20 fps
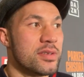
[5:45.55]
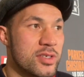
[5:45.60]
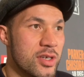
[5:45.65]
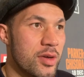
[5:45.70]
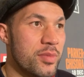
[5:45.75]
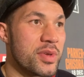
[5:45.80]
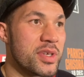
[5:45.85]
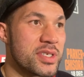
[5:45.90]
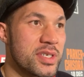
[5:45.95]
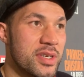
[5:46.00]

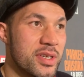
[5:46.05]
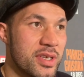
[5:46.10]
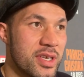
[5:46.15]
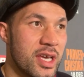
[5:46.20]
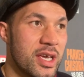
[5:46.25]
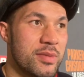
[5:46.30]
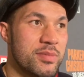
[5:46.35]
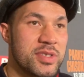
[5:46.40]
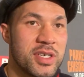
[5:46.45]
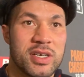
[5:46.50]
Tommy's in the
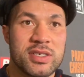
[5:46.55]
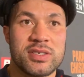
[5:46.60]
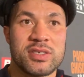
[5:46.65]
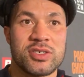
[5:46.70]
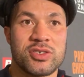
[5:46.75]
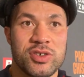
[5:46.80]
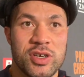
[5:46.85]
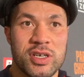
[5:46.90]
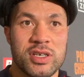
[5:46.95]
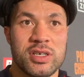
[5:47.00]
camp,
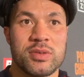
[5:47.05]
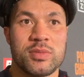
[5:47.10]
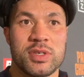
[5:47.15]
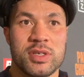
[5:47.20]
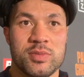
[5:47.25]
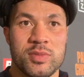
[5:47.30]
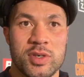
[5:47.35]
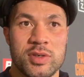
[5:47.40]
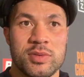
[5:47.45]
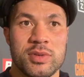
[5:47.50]
Tyson's training him at
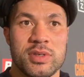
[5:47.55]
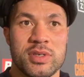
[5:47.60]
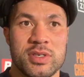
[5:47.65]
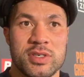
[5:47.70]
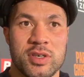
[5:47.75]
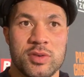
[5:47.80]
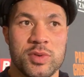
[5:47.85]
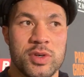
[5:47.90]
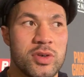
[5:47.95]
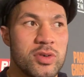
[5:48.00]
the moment,
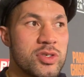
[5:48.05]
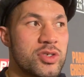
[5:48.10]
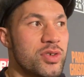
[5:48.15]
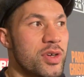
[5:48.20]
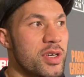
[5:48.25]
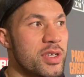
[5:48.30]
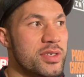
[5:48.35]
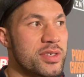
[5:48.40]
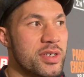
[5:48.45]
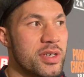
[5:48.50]
so we're all
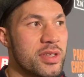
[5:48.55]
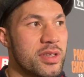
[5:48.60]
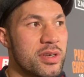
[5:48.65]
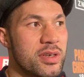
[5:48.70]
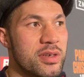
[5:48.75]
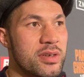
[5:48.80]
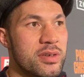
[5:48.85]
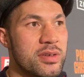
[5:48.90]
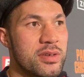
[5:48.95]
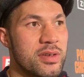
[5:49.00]
training together
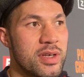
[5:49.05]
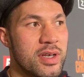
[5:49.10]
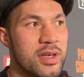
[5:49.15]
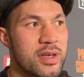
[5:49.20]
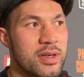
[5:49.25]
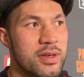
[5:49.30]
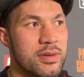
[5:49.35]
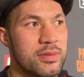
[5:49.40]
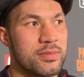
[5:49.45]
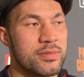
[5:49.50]

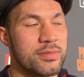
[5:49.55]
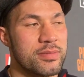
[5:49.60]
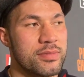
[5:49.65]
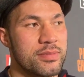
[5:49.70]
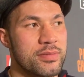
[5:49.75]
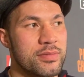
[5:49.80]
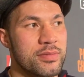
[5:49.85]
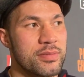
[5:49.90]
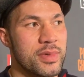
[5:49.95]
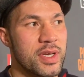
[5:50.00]

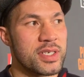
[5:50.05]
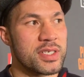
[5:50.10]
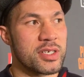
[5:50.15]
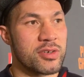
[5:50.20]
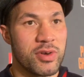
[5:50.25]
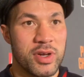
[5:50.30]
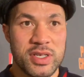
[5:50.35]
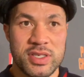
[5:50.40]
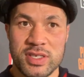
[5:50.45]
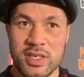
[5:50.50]
as a
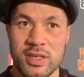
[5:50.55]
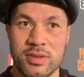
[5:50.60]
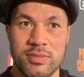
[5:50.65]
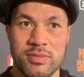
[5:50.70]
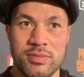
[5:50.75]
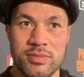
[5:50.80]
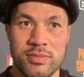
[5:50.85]
great team.